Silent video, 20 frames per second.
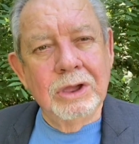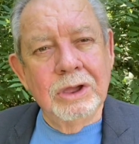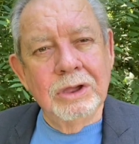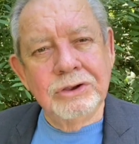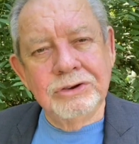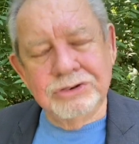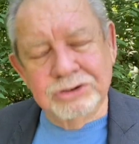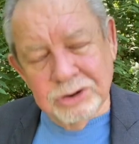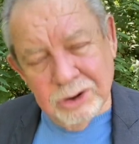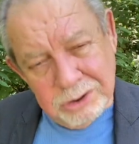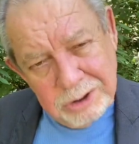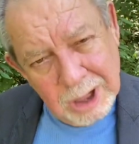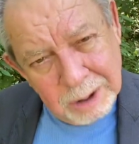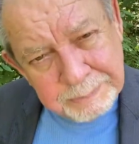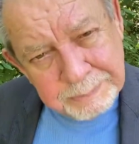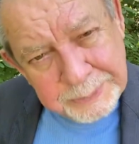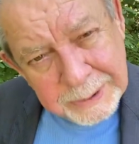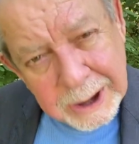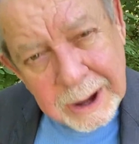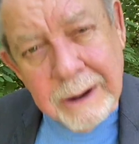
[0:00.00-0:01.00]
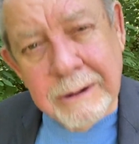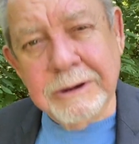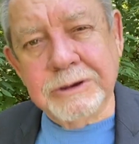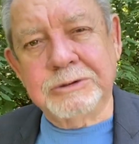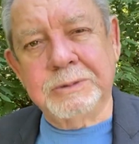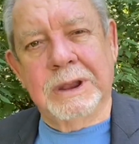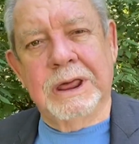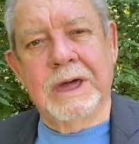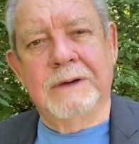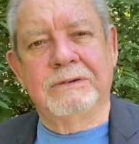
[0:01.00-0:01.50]
should not perish
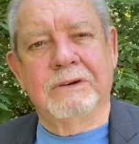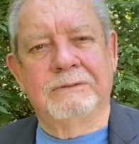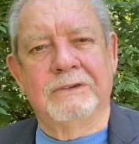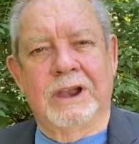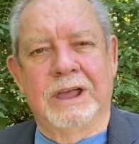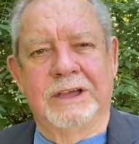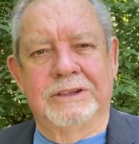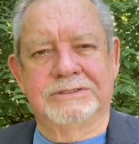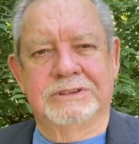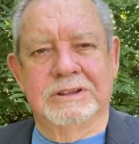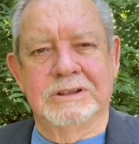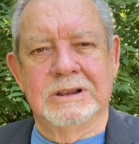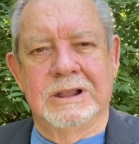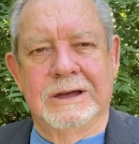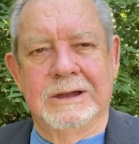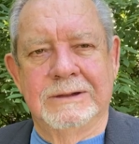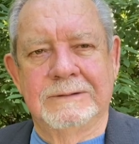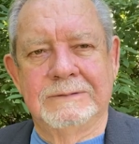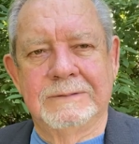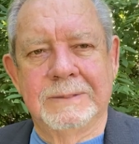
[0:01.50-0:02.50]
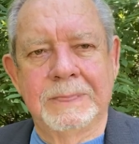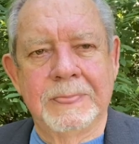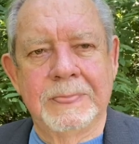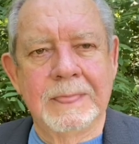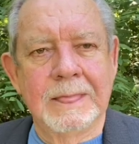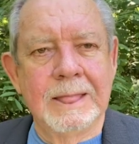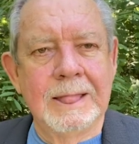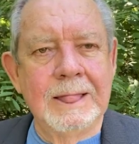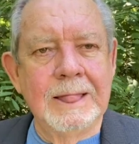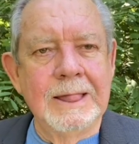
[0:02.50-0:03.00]
but have everlasting life.
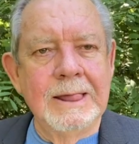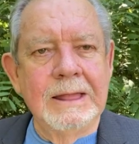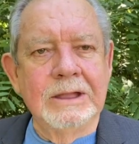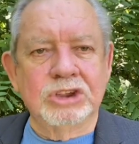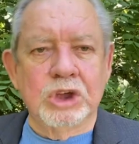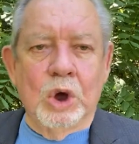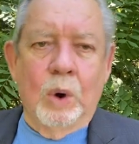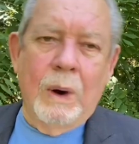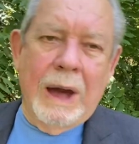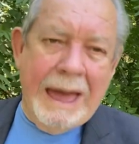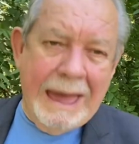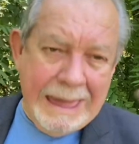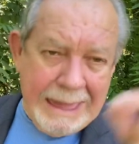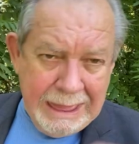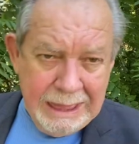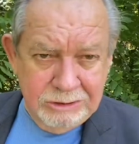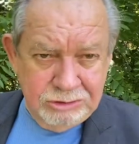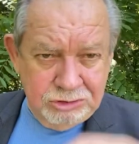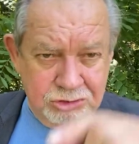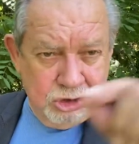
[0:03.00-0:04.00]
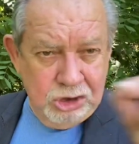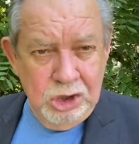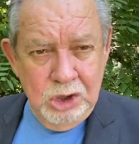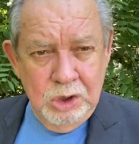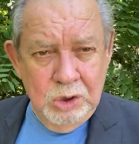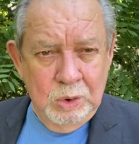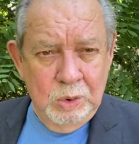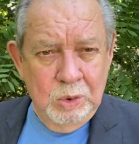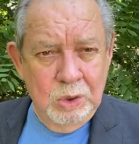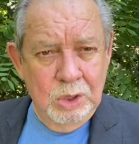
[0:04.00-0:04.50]
So I ask
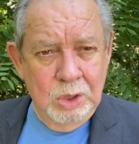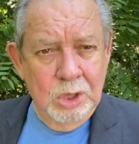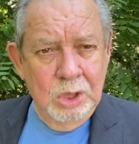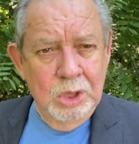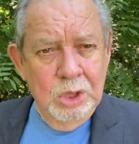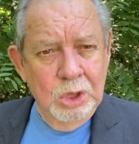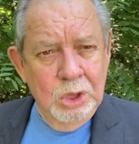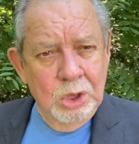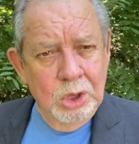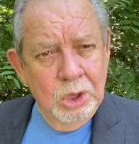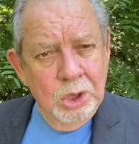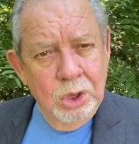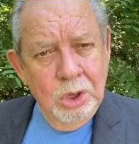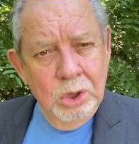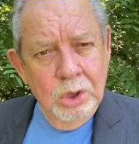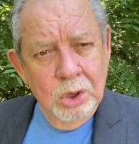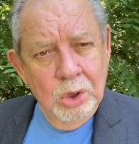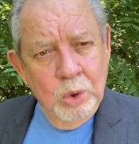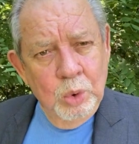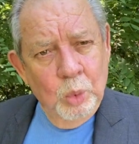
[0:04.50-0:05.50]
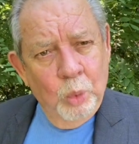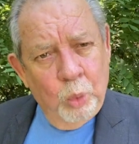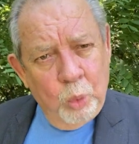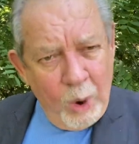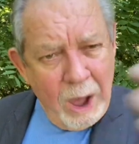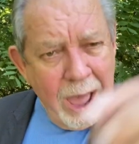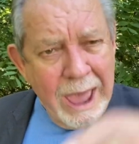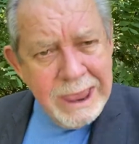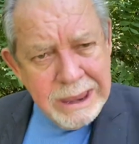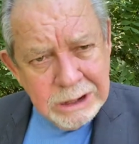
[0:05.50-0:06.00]
you,
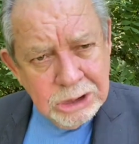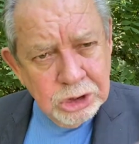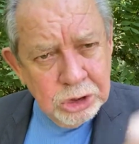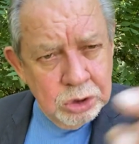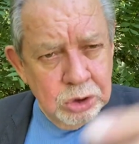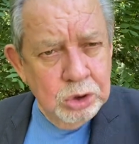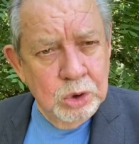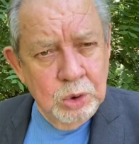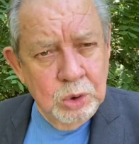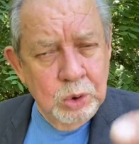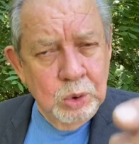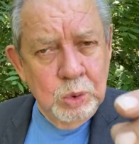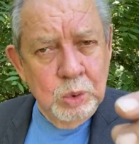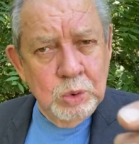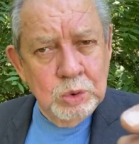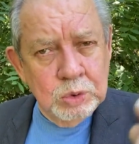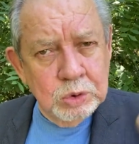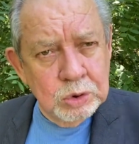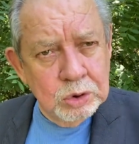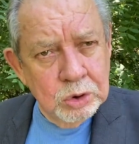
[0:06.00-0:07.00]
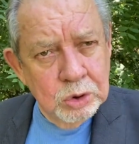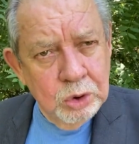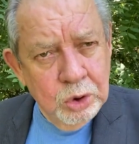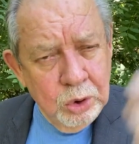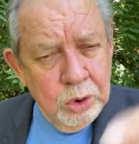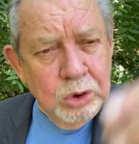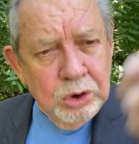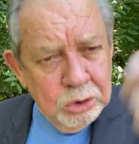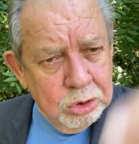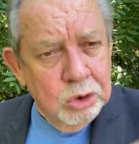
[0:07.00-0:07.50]
why do you,
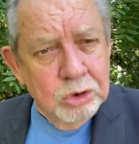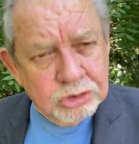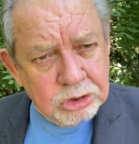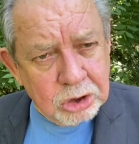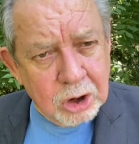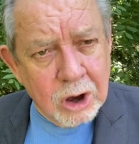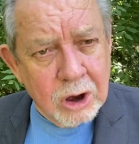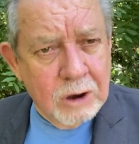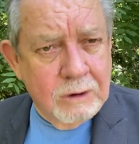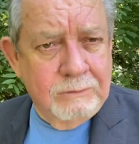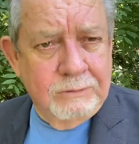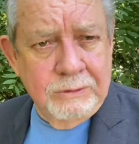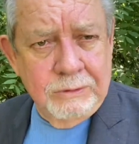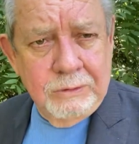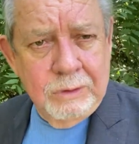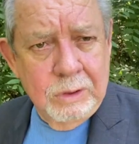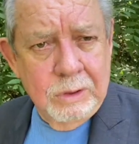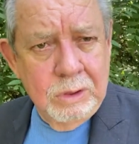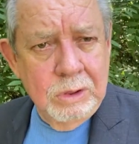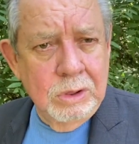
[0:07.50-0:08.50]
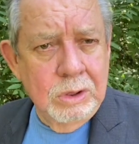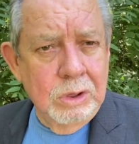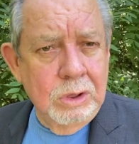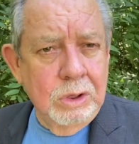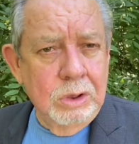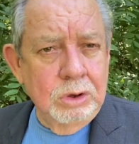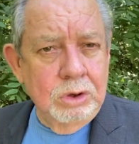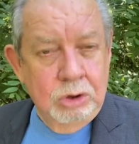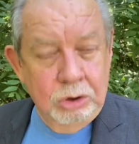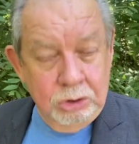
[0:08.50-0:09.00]
who do you serve?
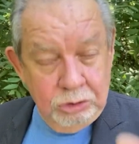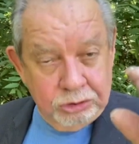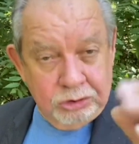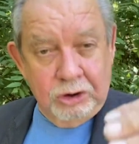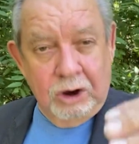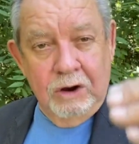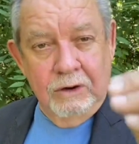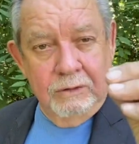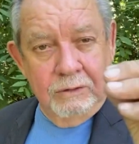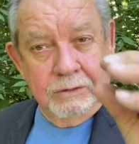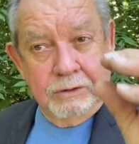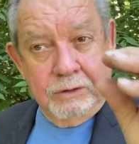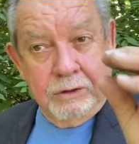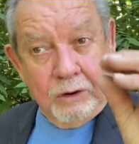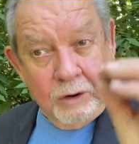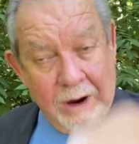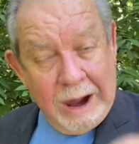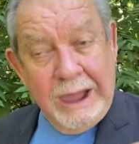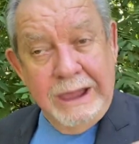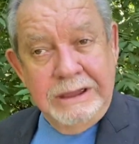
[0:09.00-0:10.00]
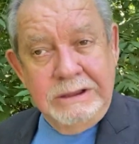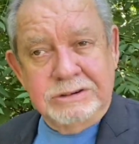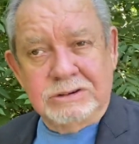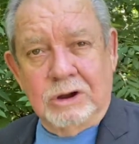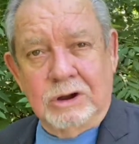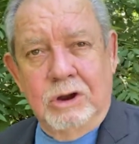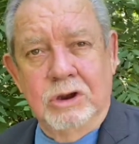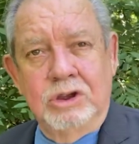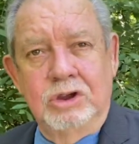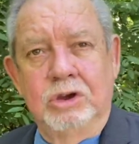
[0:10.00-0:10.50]
Do you serve Christ
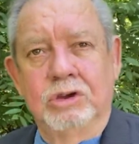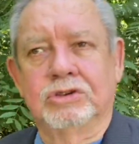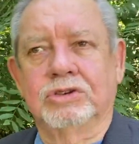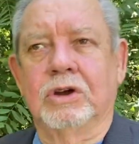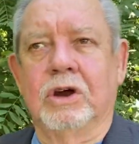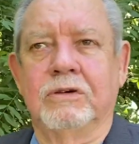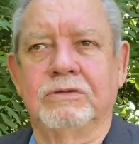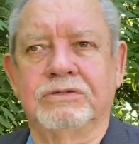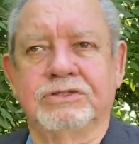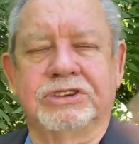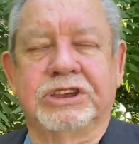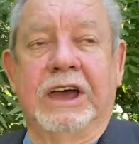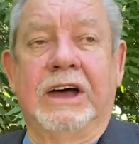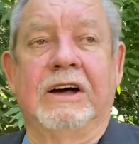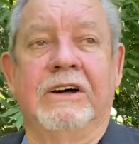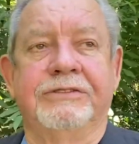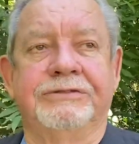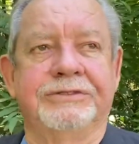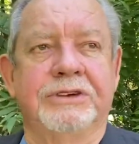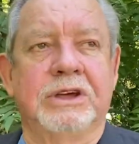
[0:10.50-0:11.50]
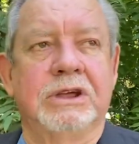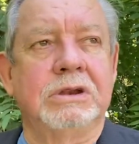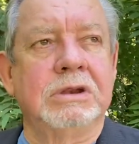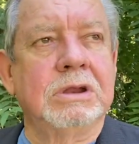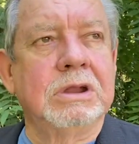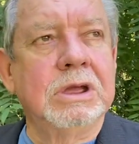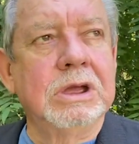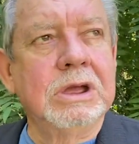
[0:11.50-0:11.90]
or you serve self and